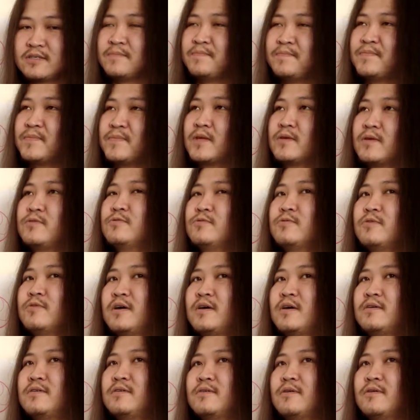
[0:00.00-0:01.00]
then you
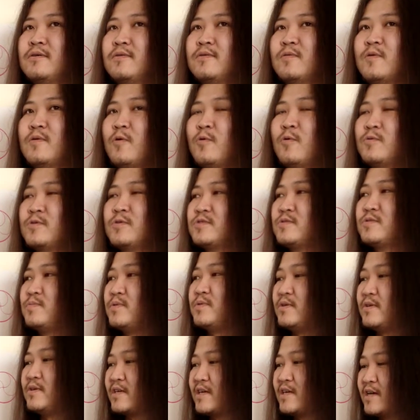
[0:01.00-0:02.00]
are always
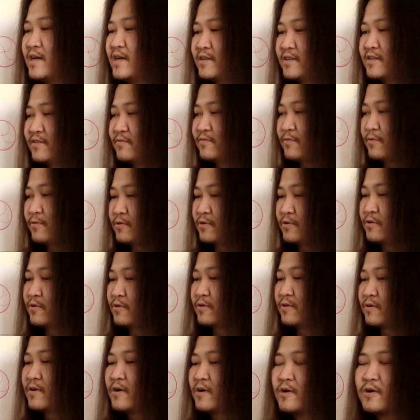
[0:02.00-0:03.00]
be caring for
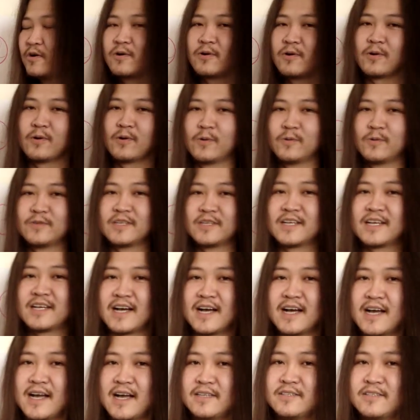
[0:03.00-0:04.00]
your own
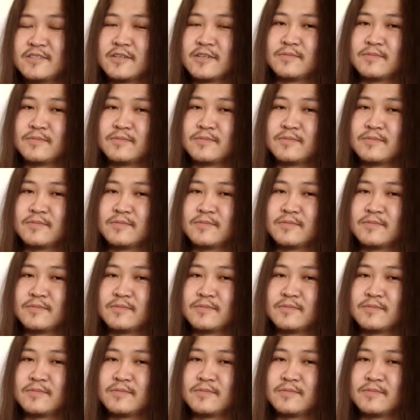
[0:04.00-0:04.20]
kind,